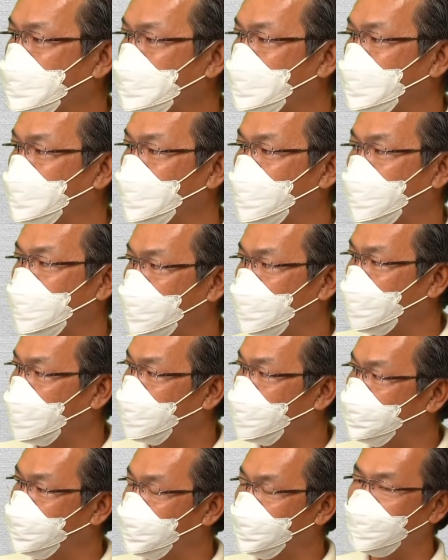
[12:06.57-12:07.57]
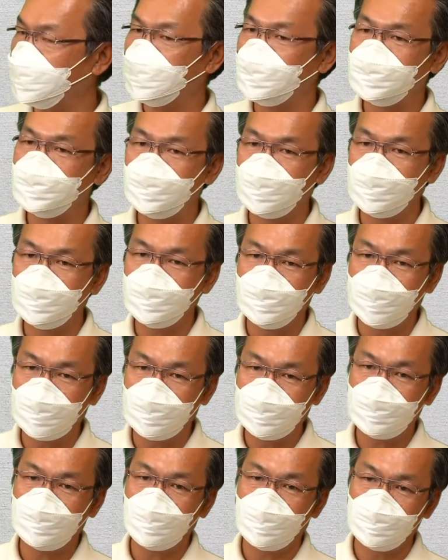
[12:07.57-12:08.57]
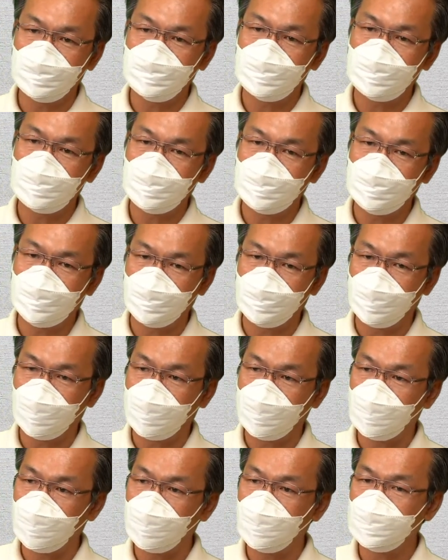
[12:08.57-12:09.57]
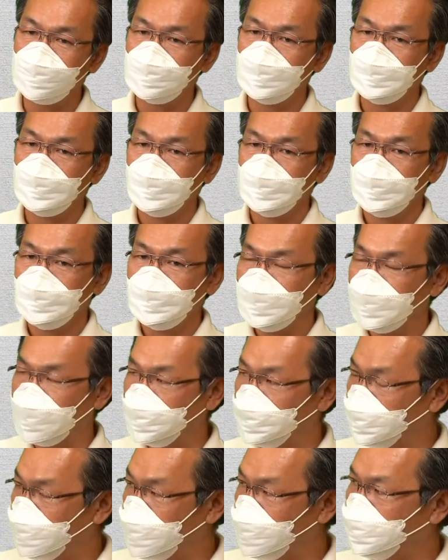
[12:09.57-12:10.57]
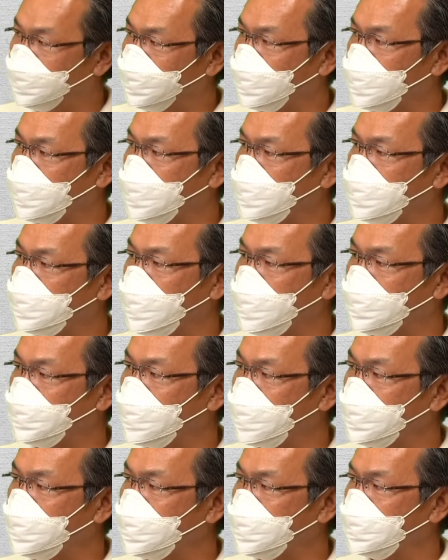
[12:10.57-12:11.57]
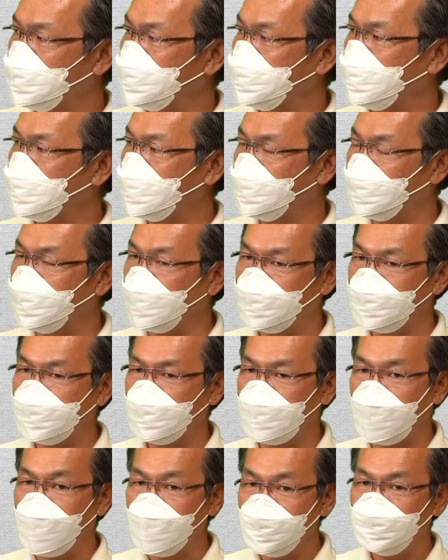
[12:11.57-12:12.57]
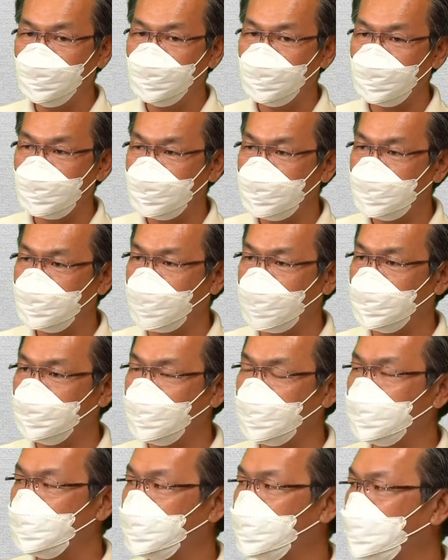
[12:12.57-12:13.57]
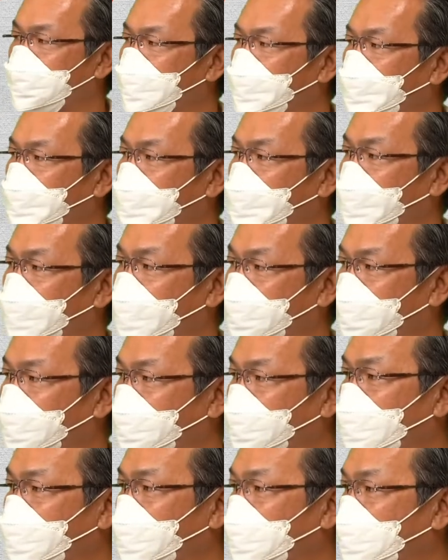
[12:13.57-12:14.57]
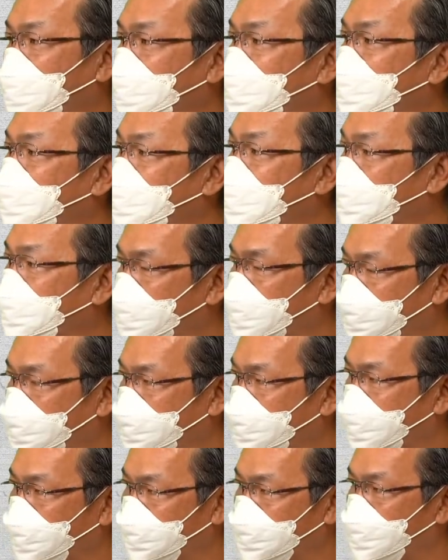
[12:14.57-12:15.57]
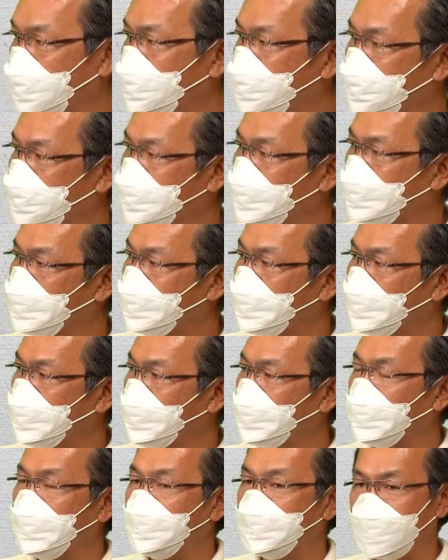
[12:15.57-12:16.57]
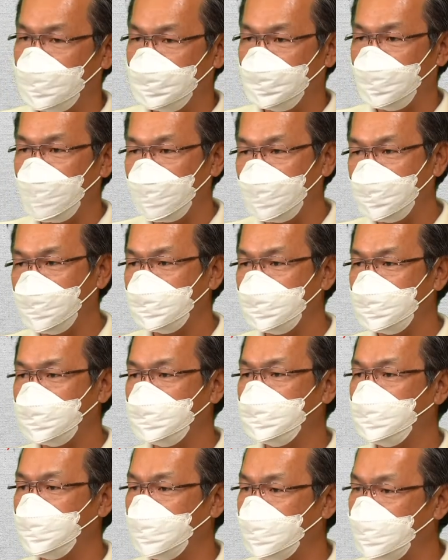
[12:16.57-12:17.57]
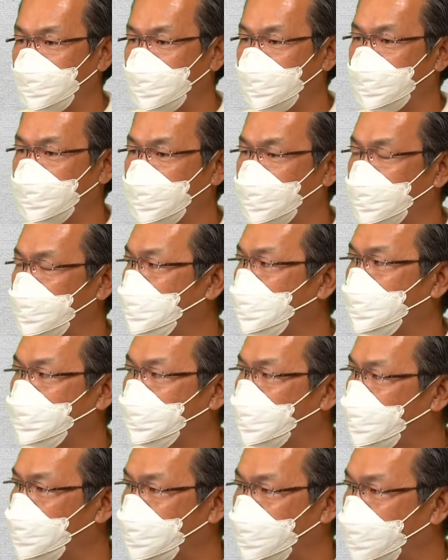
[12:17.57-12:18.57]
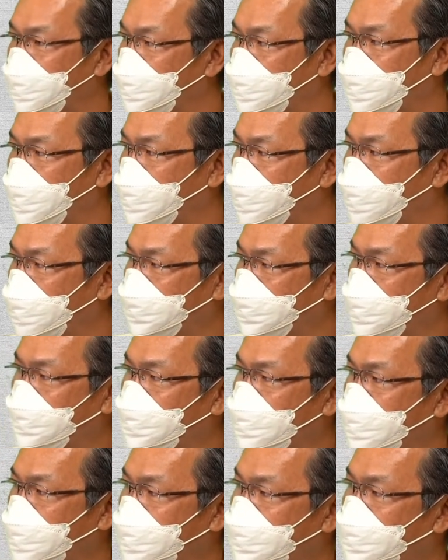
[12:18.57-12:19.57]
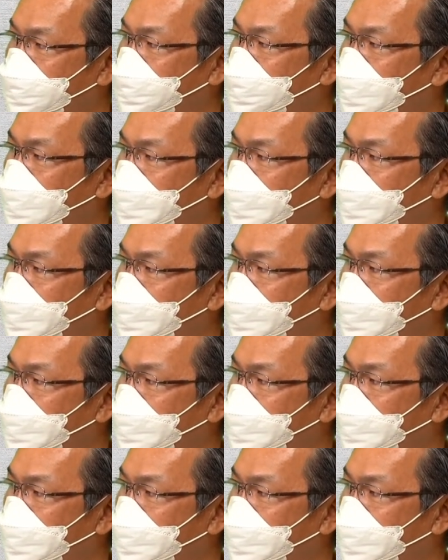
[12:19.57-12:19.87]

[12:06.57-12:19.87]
okay, I've already said it many times. There are the B40 segment, there yes. are the M40 segments, and there are the T20 segments. Yes. But my concentration is the rich can take care of themselves.